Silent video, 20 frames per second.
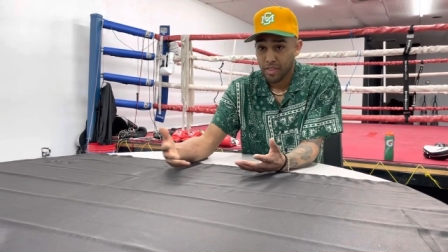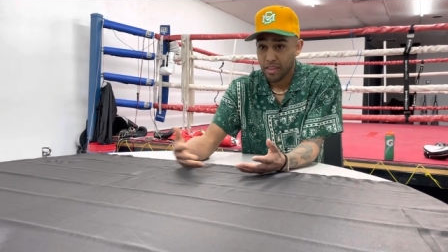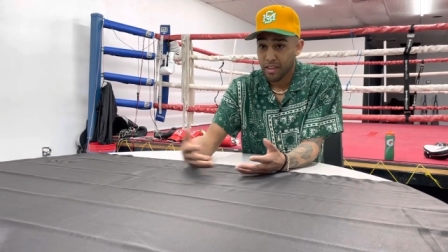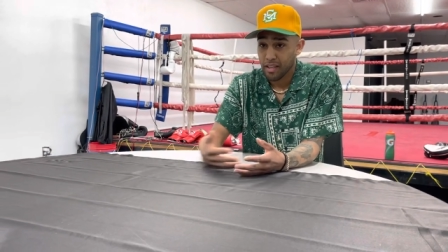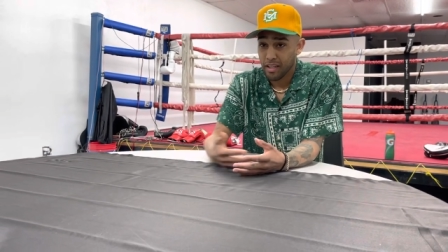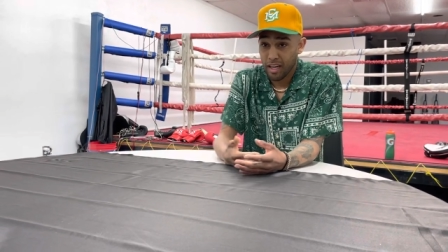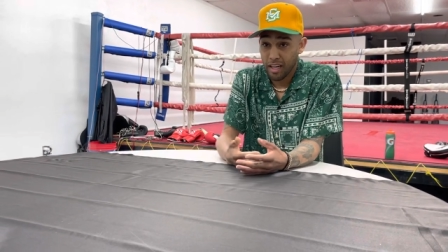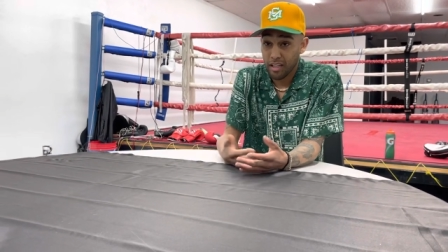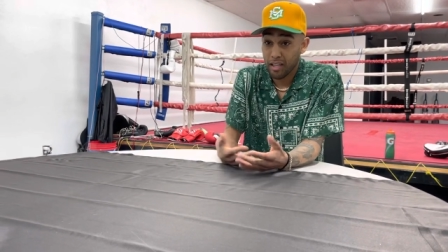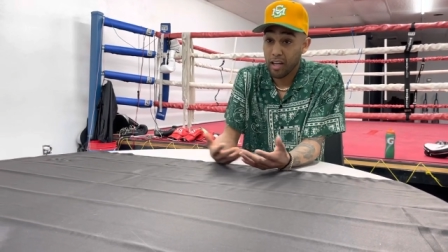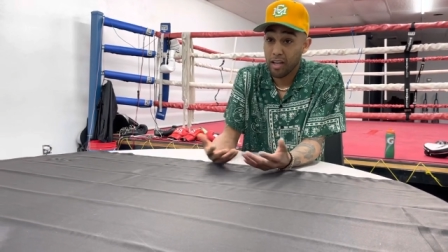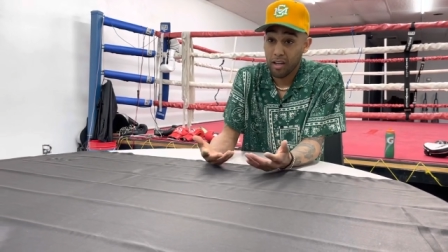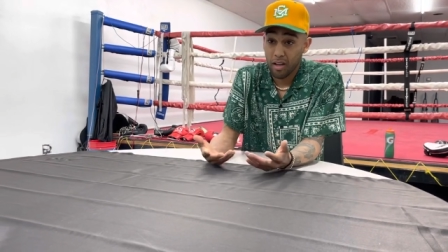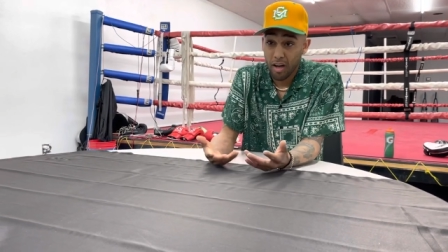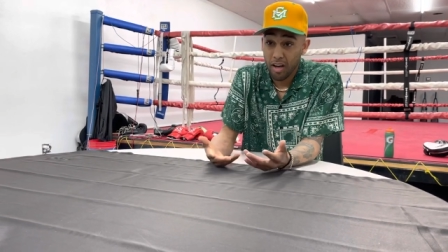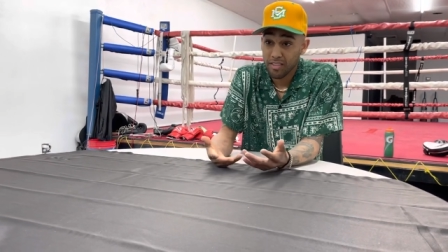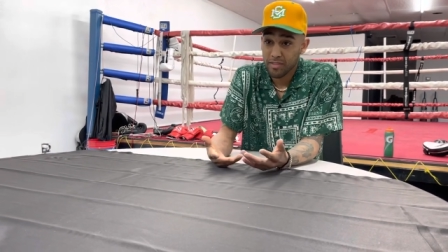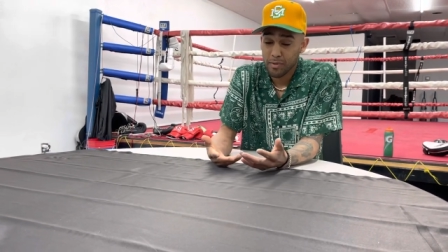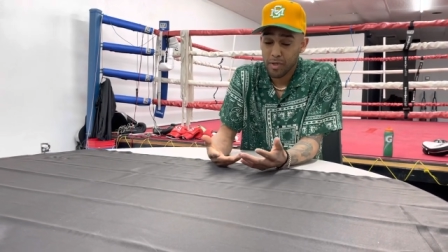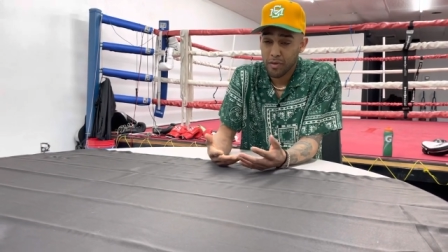I
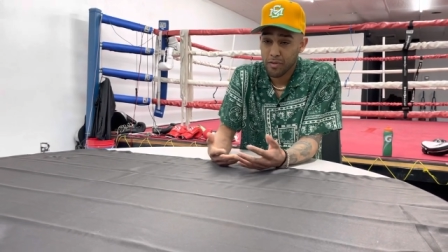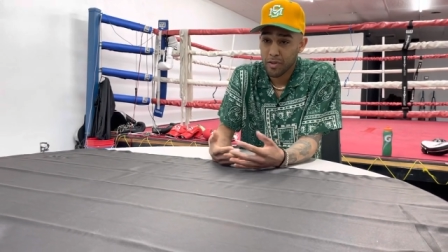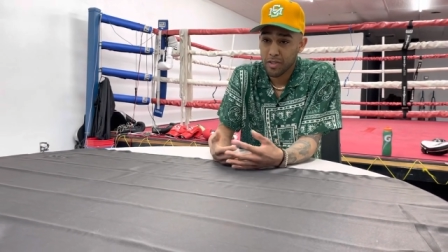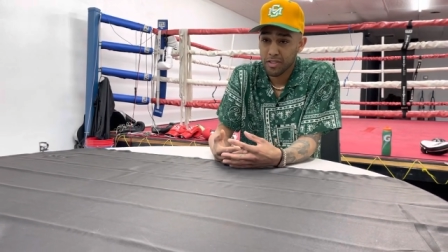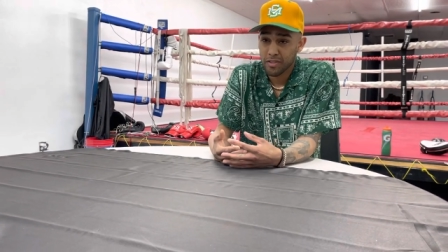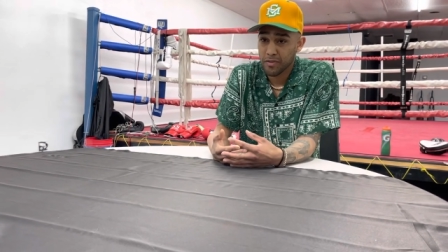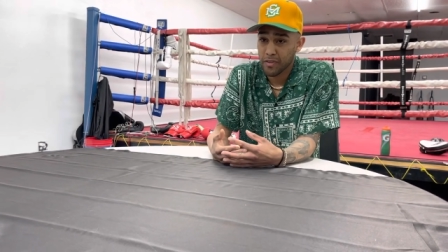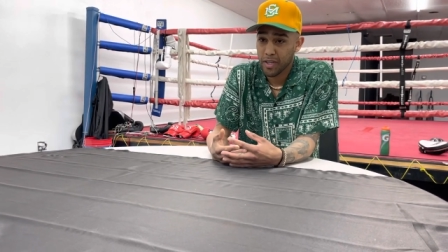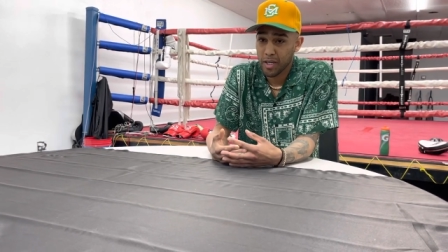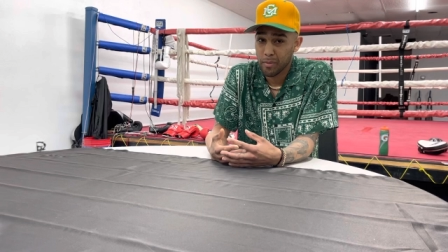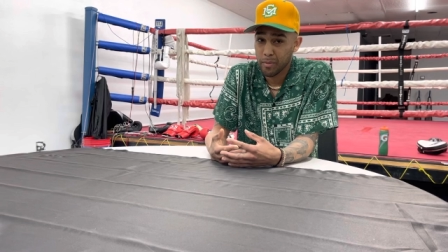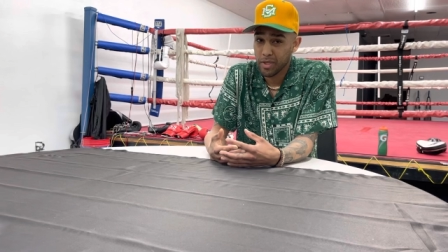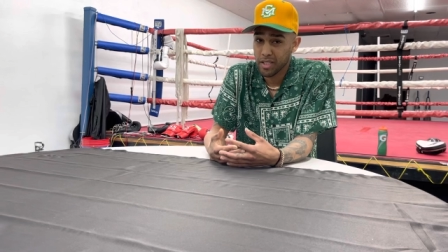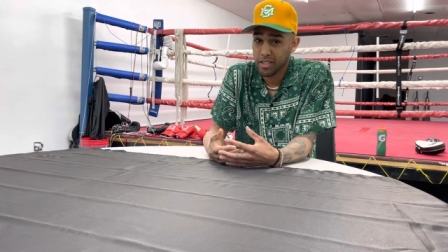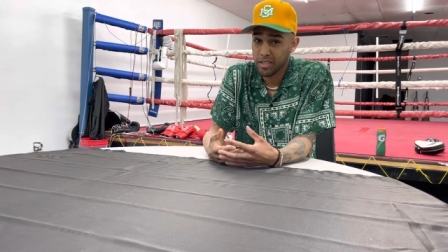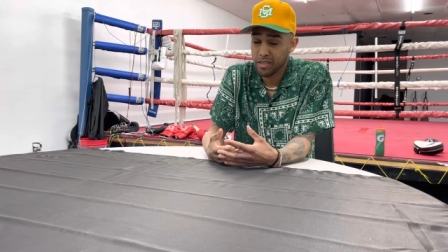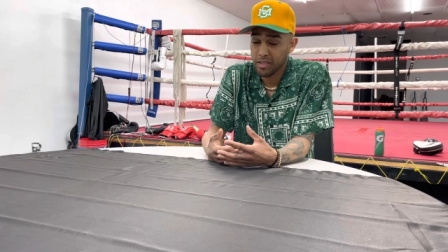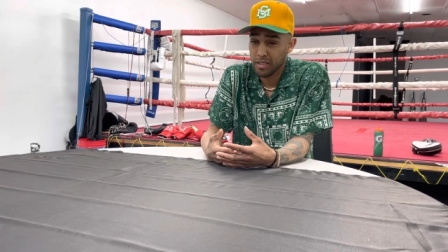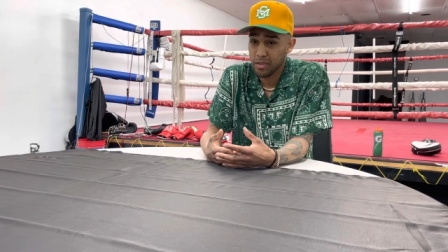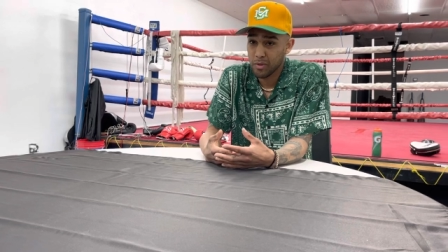lost my first fight, but
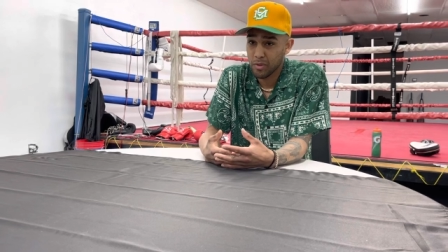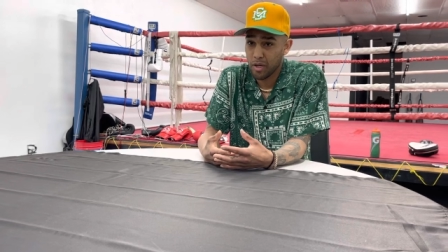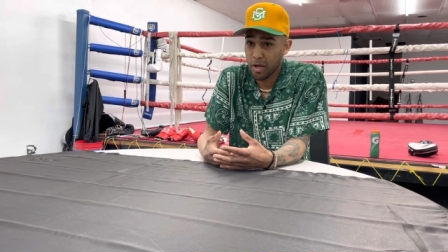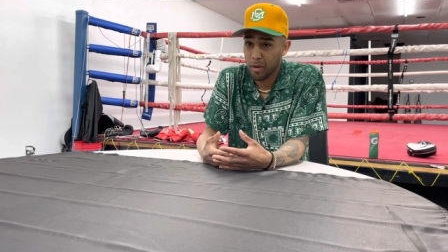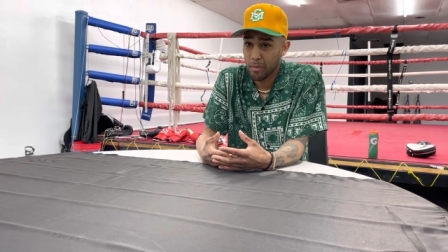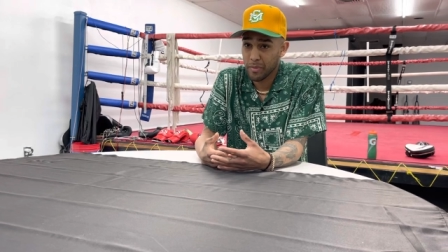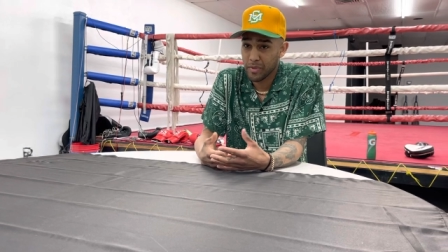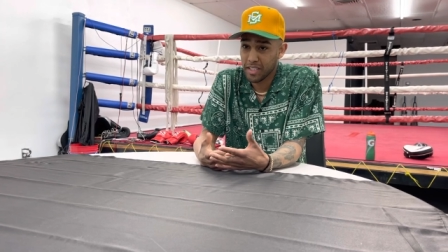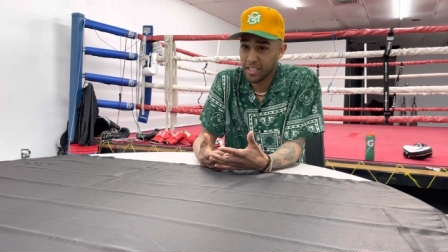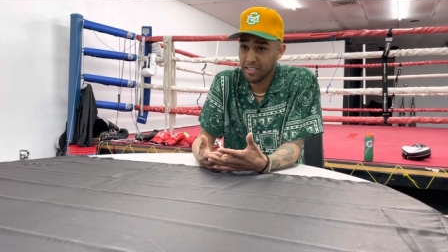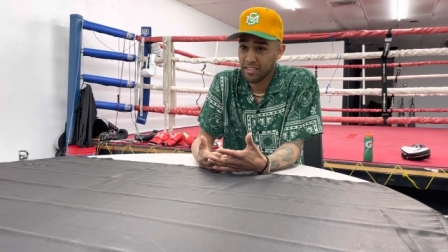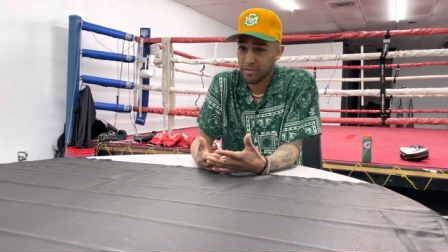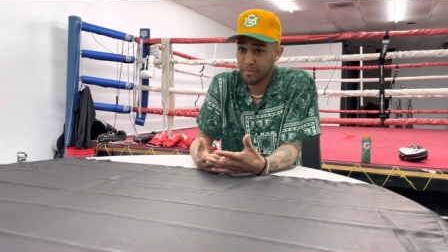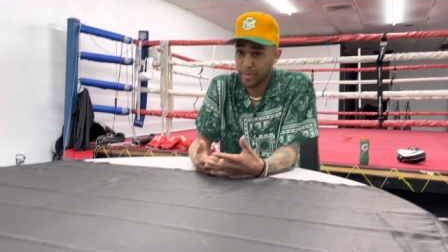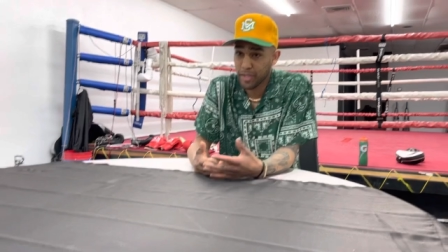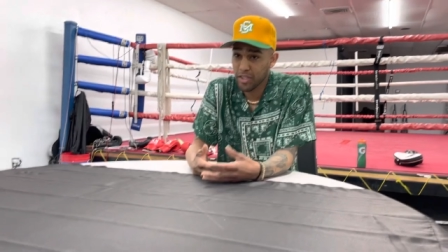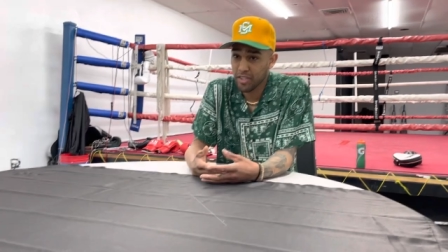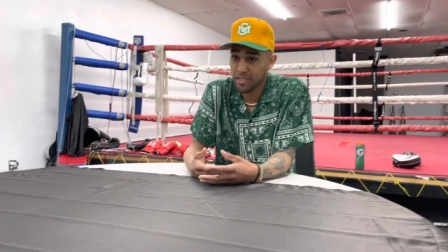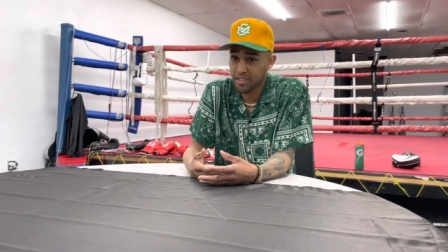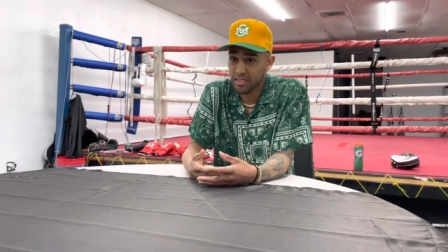the
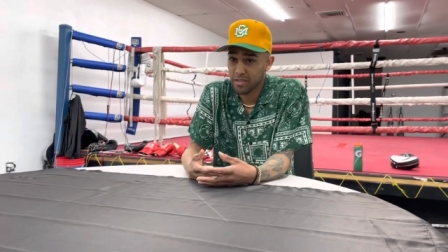experience,